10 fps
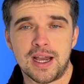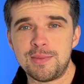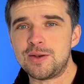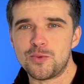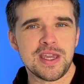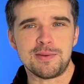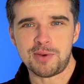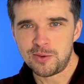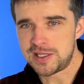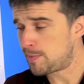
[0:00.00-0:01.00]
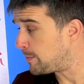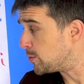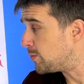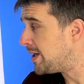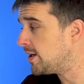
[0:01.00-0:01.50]
I mean, we, Polish people,
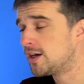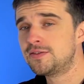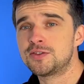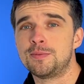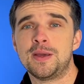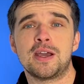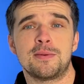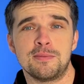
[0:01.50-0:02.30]
we love to pick up